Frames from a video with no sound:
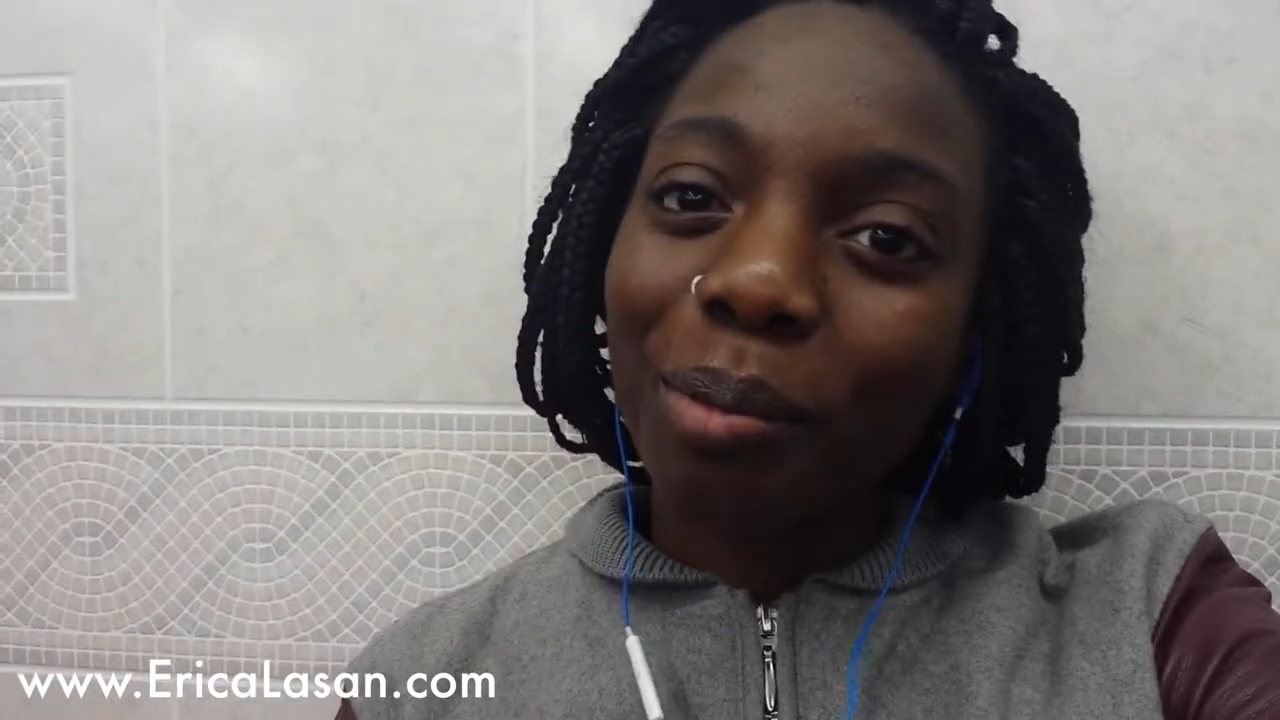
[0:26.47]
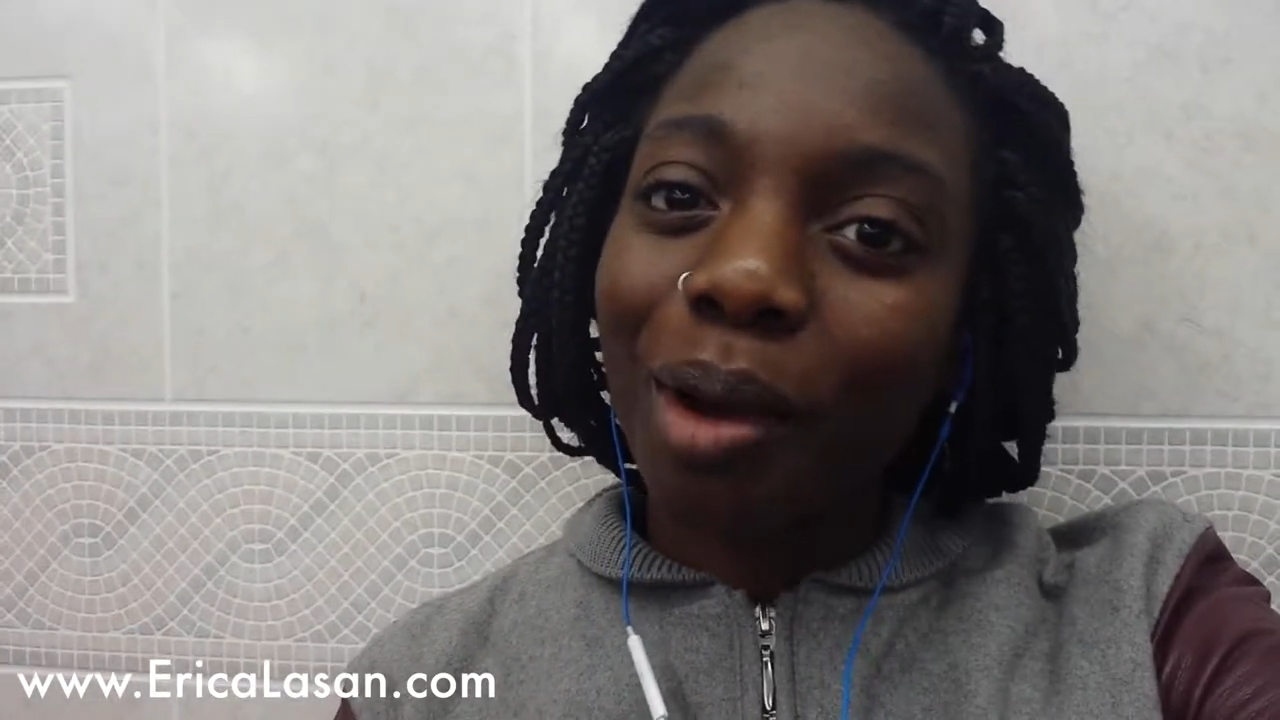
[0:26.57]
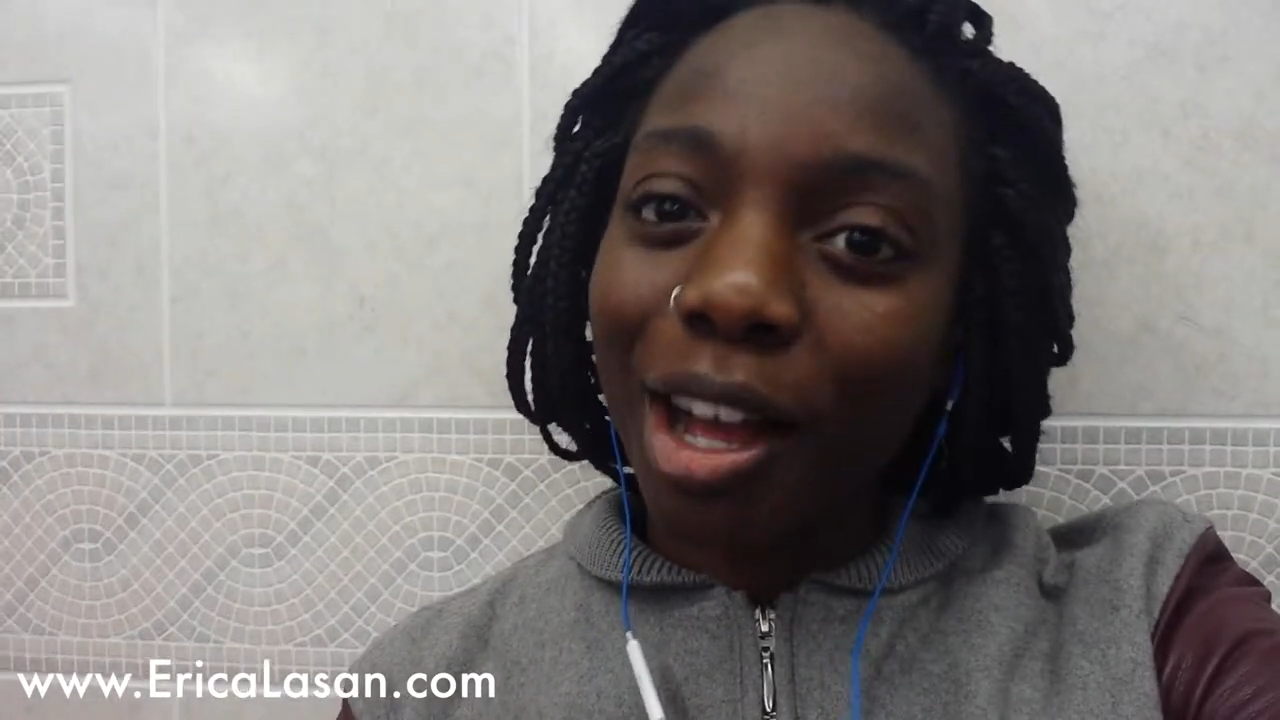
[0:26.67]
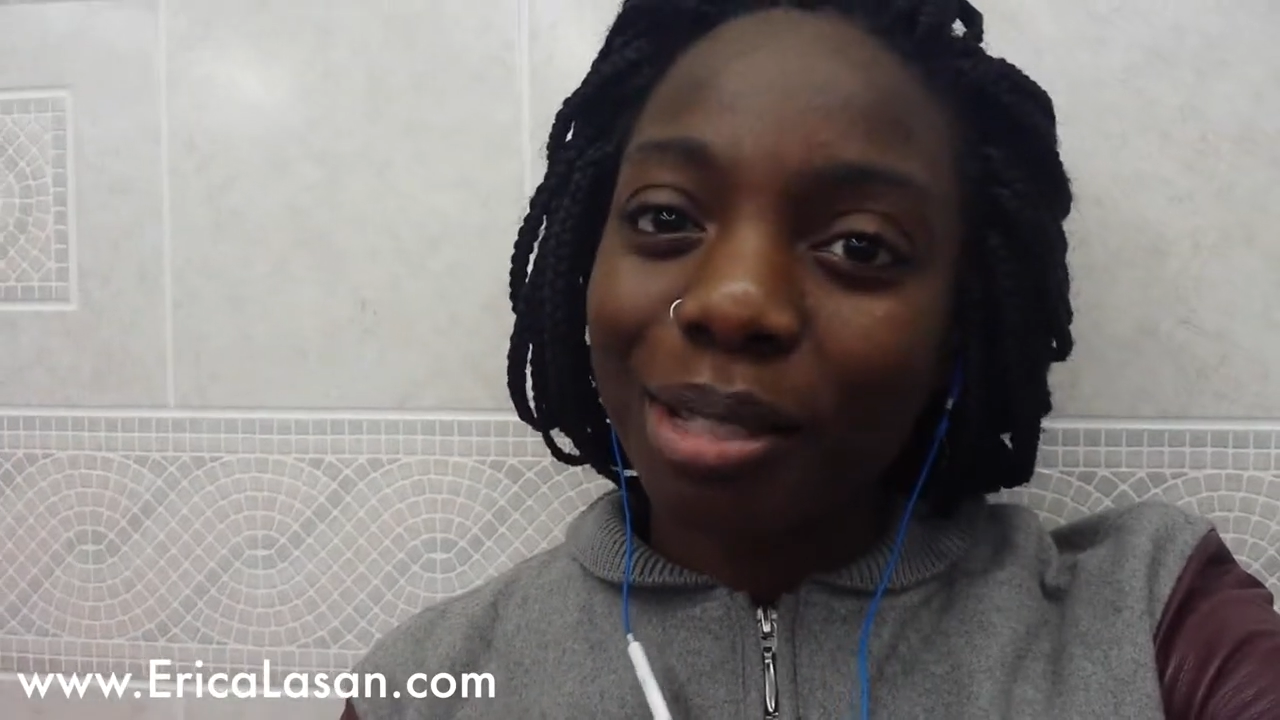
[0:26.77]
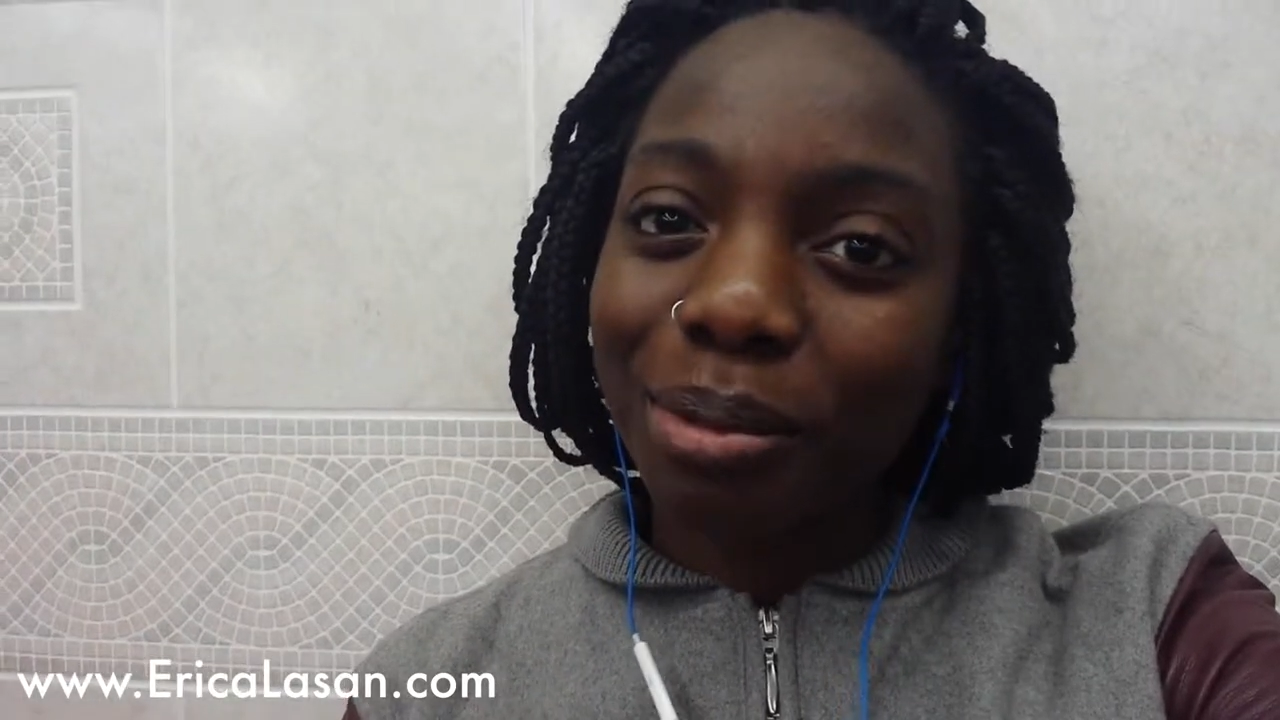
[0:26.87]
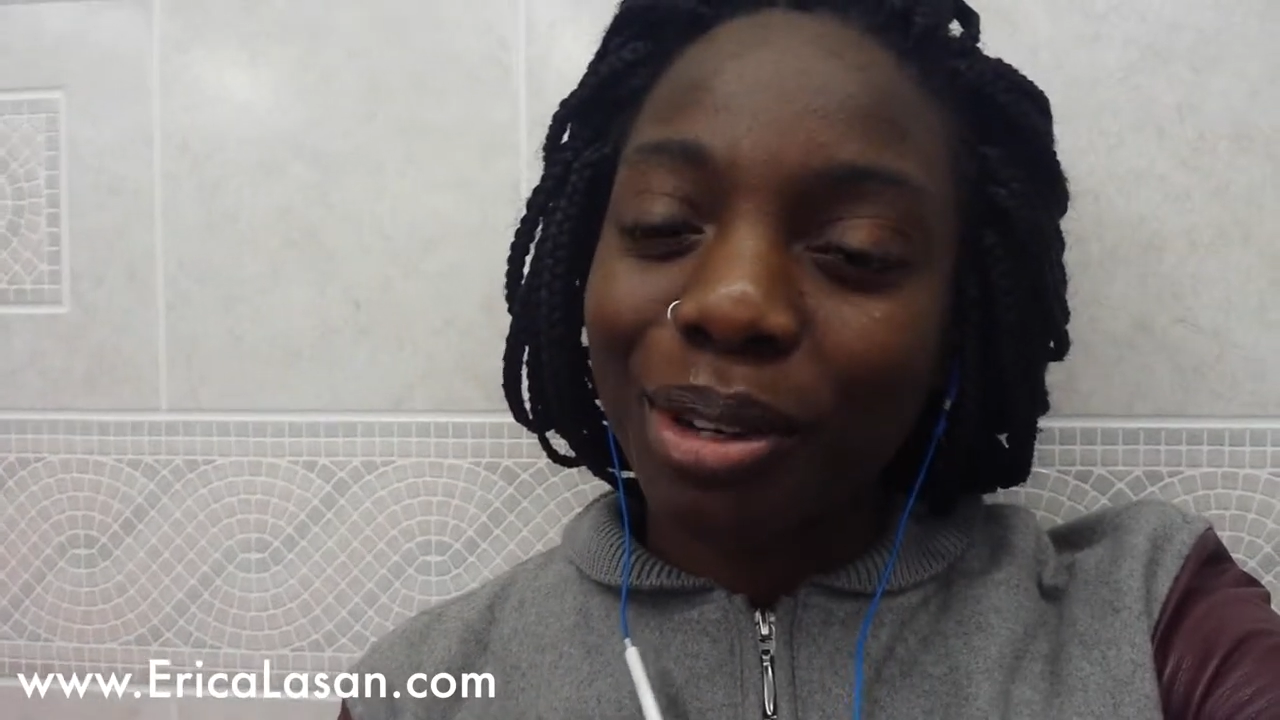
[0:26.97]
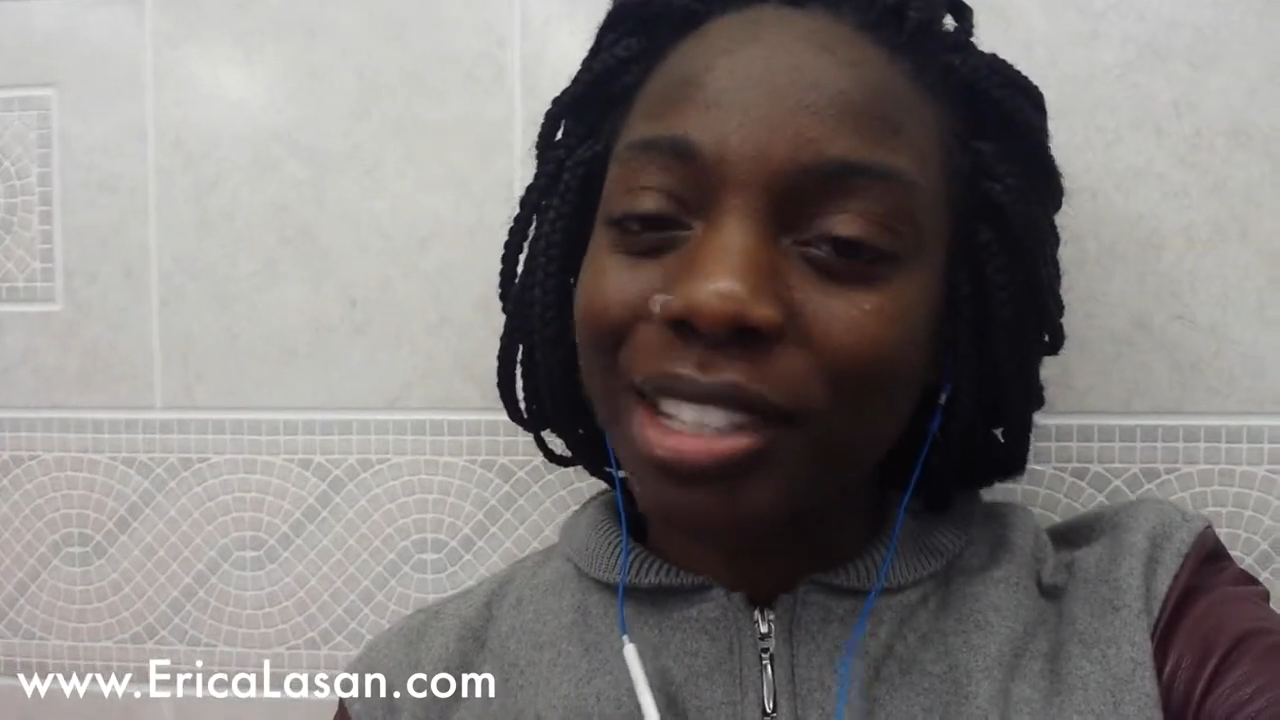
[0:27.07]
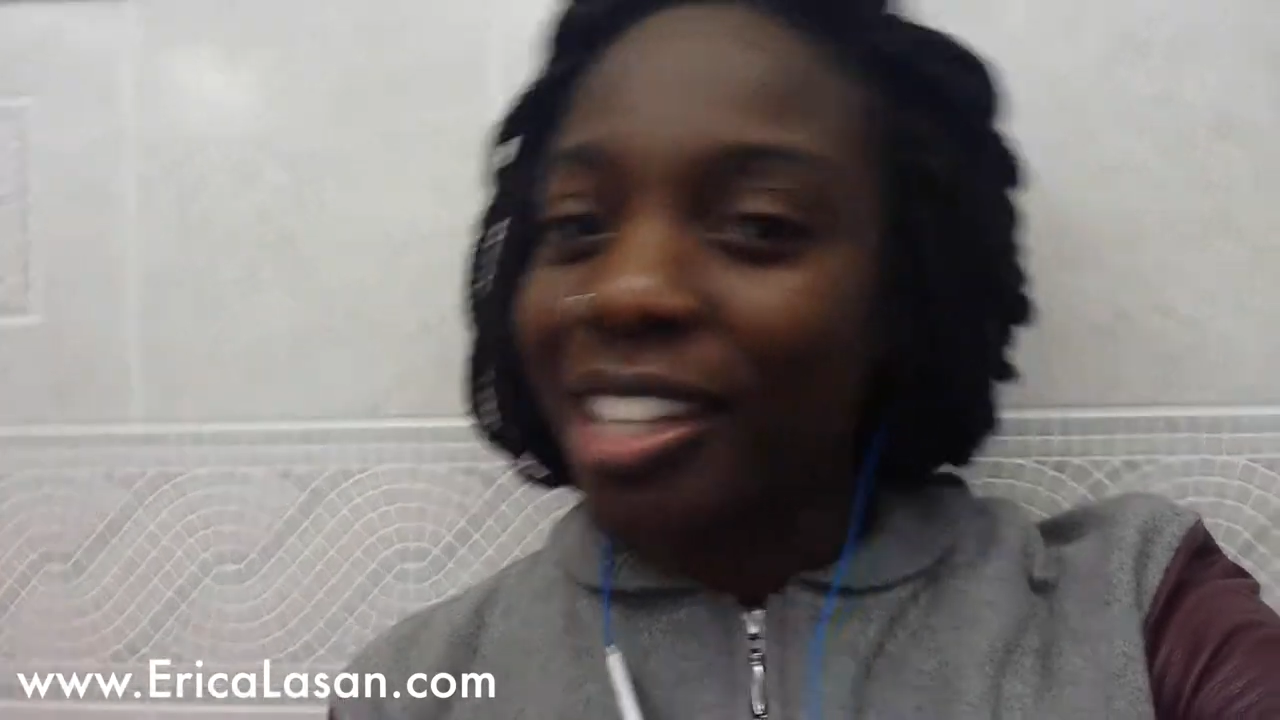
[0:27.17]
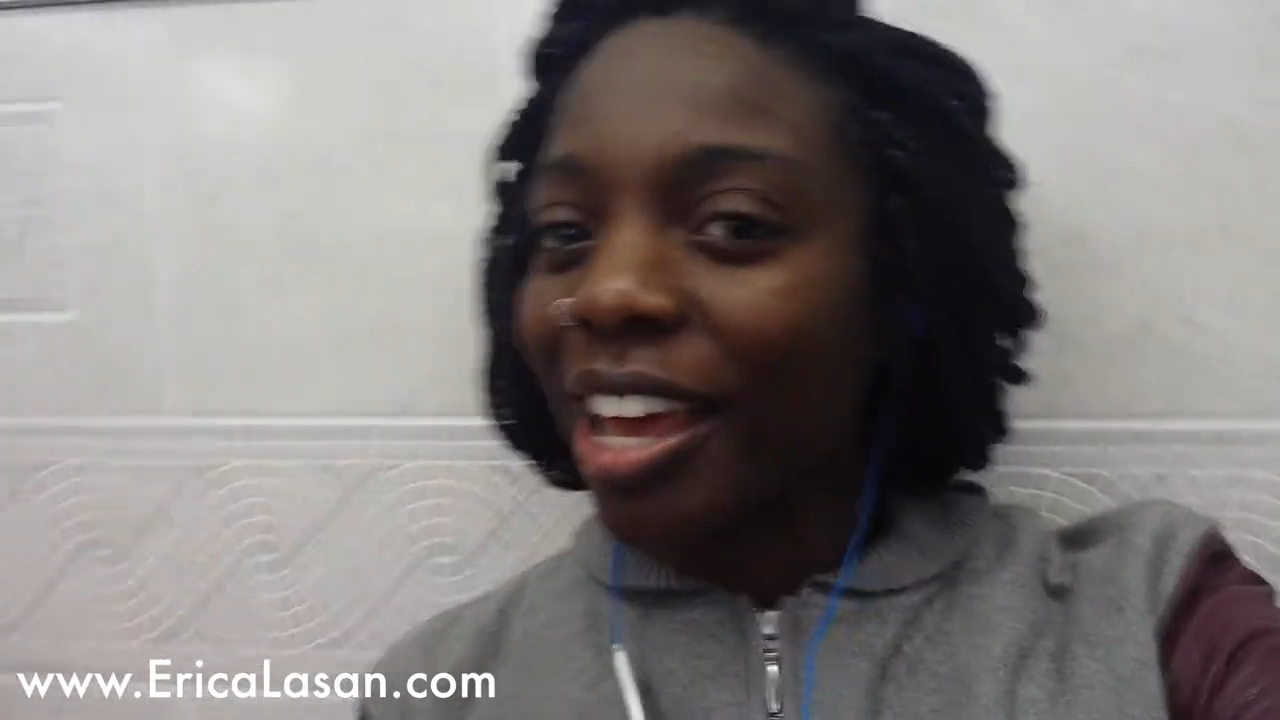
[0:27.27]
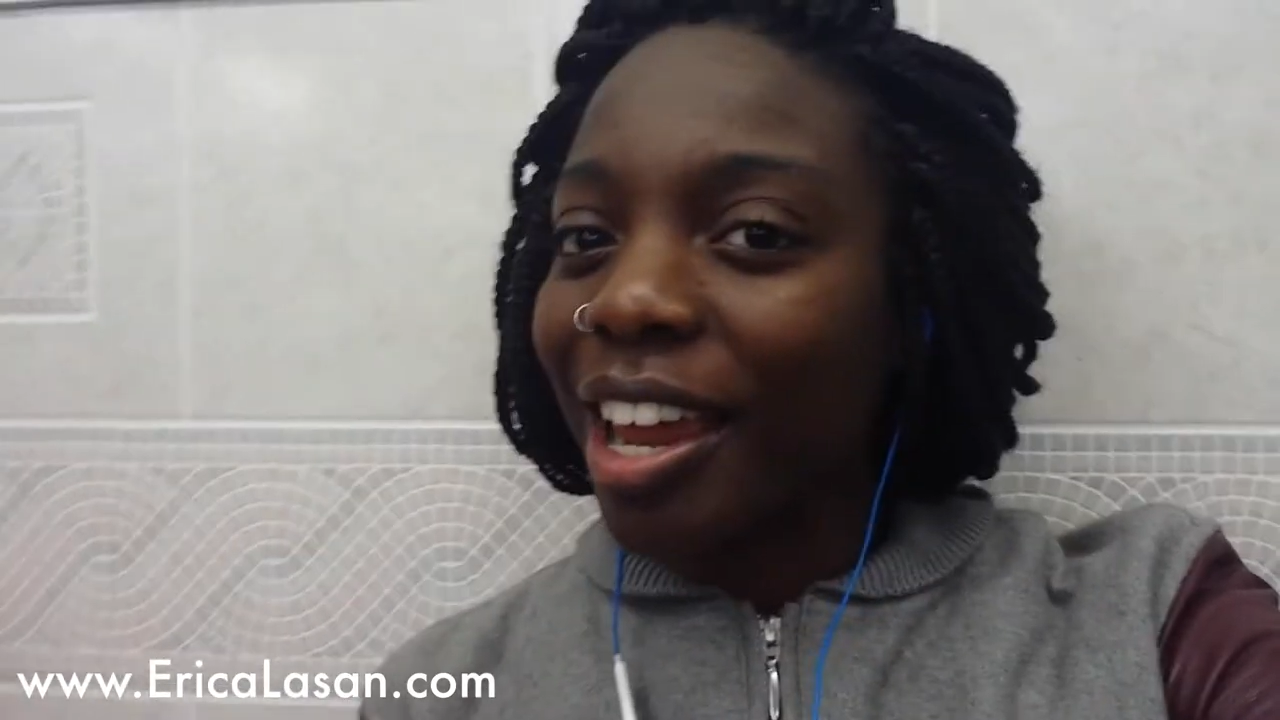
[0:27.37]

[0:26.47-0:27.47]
prosperous